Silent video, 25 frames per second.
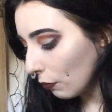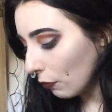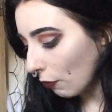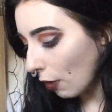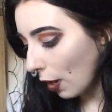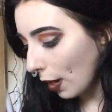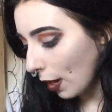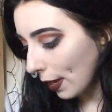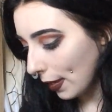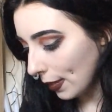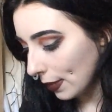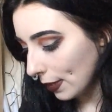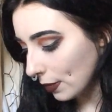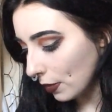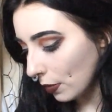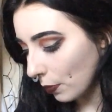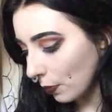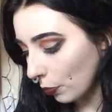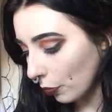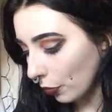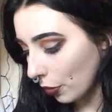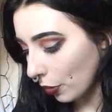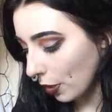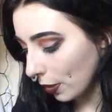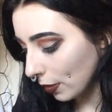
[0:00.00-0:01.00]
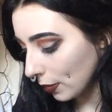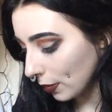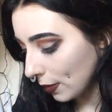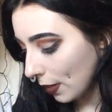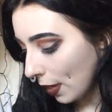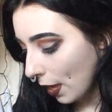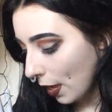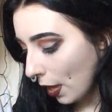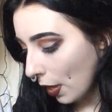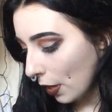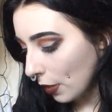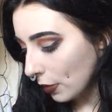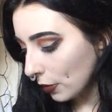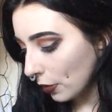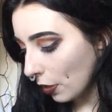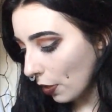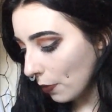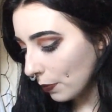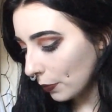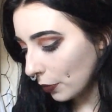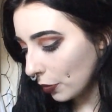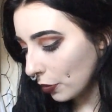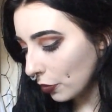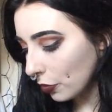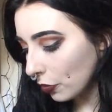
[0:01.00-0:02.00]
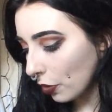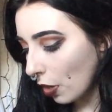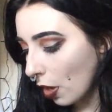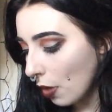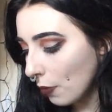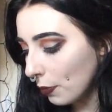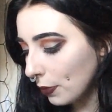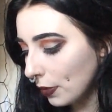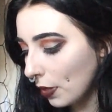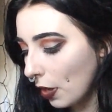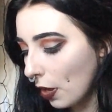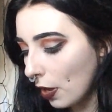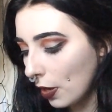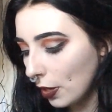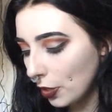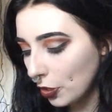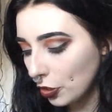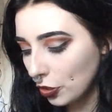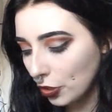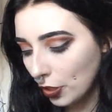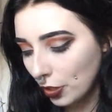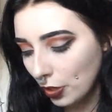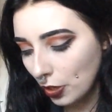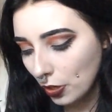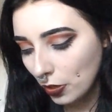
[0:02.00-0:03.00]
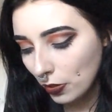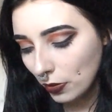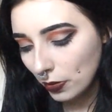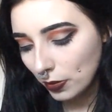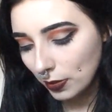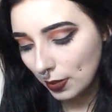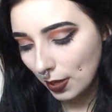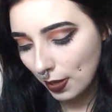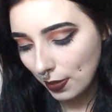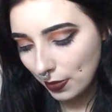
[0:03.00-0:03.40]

Right, into the products. So I'm going to start with the eyeshadows